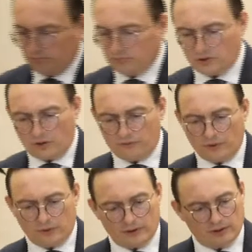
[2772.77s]
So a
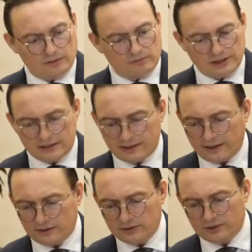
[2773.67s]
few other
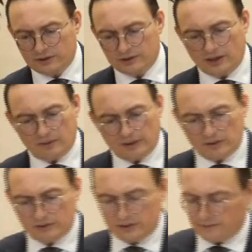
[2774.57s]
details
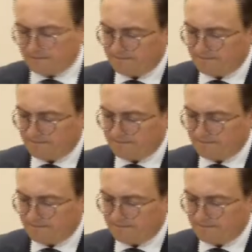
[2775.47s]
about